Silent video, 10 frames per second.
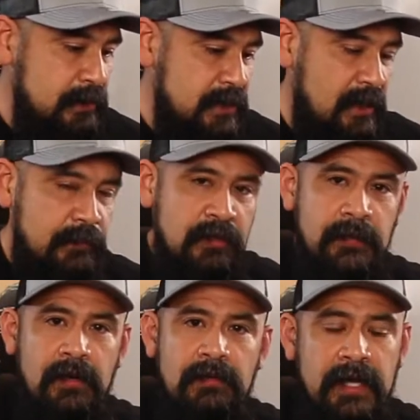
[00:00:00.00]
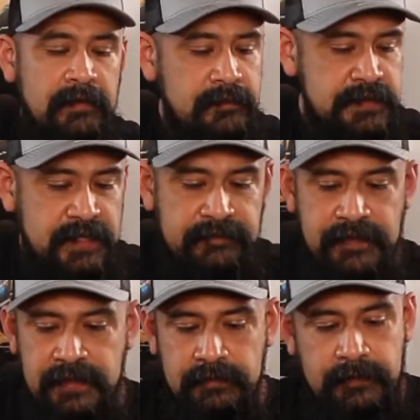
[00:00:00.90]
time, known him my whole life. Jeff
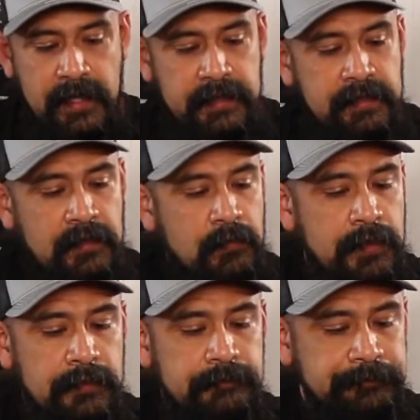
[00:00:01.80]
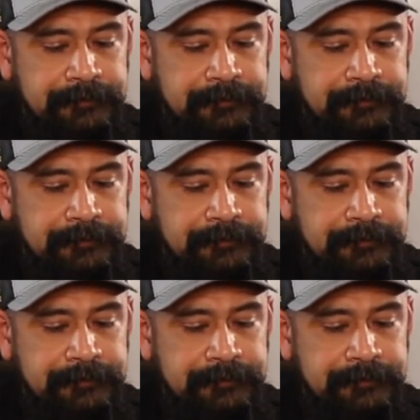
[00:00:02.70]
Villa out here in Cuero.